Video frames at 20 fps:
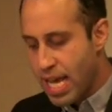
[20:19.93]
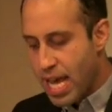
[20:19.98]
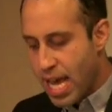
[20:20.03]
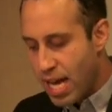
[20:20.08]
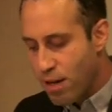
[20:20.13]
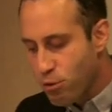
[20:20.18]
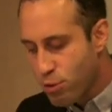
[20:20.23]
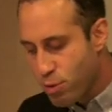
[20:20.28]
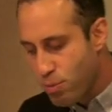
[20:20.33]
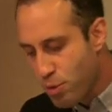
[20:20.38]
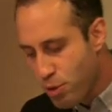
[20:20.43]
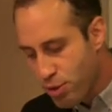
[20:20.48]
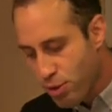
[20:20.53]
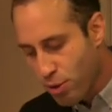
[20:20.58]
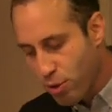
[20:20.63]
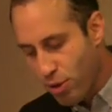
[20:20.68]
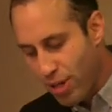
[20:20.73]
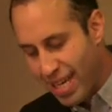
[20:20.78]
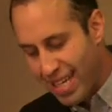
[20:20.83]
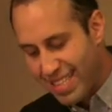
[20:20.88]
and whose
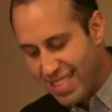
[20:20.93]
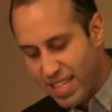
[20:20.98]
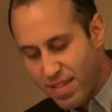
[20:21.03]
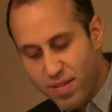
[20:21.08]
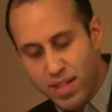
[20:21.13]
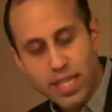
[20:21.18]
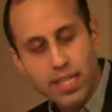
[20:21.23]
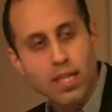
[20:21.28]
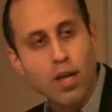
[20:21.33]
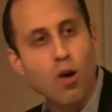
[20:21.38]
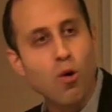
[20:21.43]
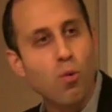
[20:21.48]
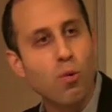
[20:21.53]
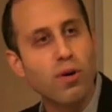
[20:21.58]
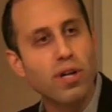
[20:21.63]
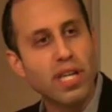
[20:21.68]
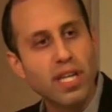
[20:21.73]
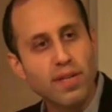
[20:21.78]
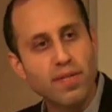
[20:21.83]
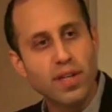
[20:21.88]
musical activities
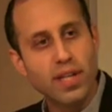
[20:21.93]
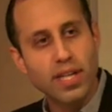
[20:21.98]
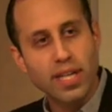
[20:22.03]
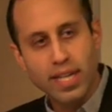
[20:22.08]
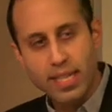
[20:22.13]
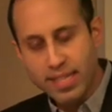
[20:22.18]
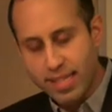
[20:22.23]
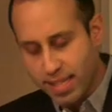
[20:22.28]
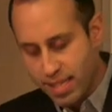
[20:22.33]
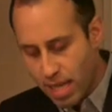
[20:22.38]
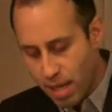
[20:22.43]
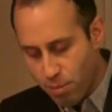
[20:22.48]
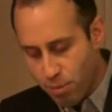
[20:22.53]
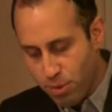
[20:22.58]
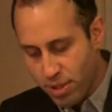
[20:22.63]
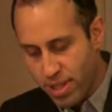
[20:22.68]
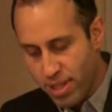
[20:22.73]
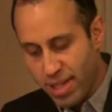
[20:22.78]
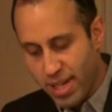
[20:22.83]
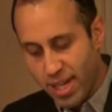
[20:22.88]
were even in step
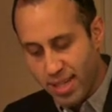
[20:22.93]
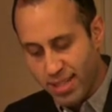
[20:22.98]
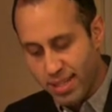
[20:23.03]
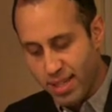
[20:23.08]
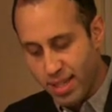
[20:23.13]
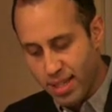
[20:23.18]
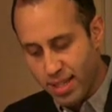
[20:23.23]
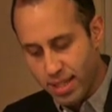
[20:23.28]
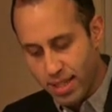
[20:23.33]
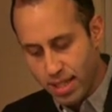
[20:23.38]
with the Nahda,